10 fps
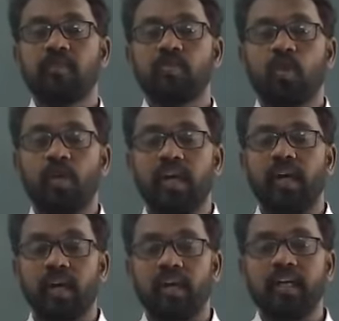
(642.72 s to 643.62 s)
So
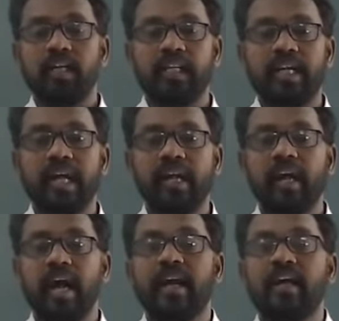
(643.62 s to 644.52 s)
here it
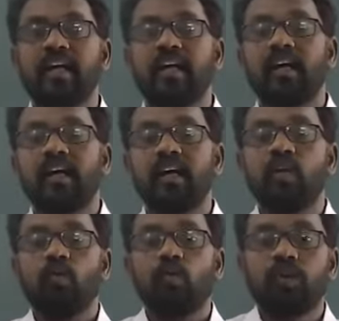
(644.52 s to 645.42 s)
digging and
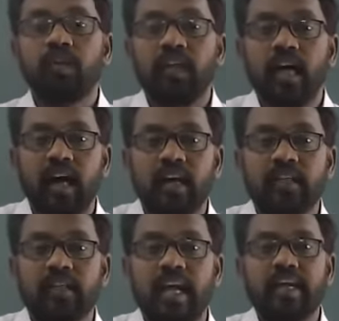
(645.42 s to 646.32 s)
they
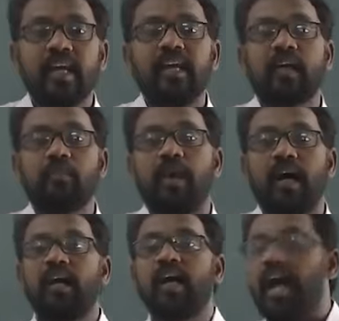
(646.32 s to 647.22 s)
are taking the
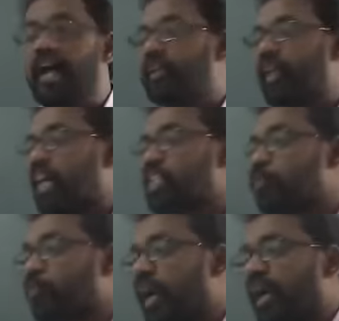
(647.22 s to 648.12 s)
mud and they are
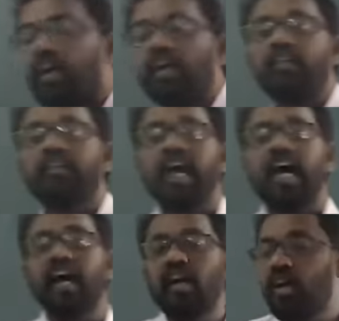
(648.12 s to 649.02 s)
spread. They
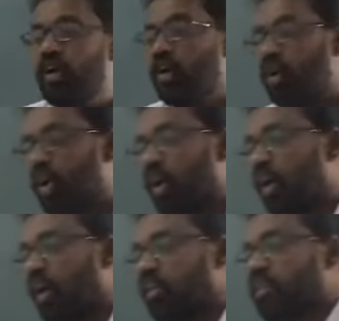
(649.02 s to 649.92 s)
are
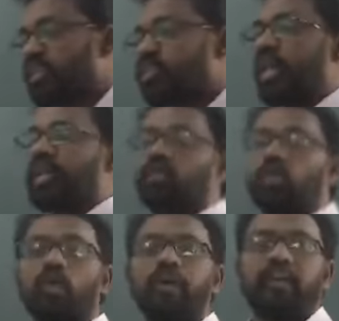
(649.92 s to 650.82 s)
they are
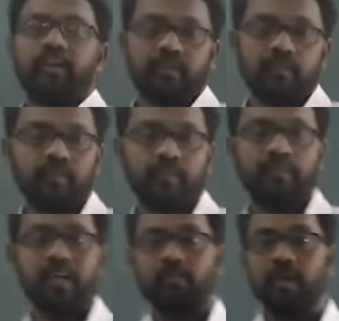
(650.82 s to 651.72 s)
throwing
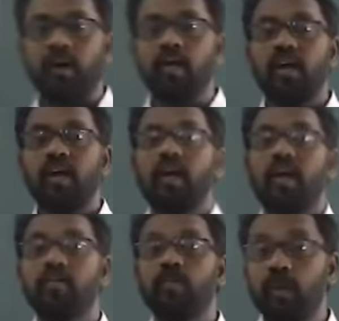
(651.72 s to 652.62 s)
the mud
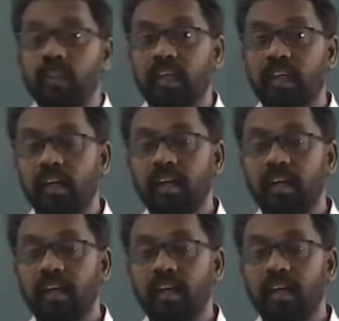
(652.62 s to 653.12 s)
with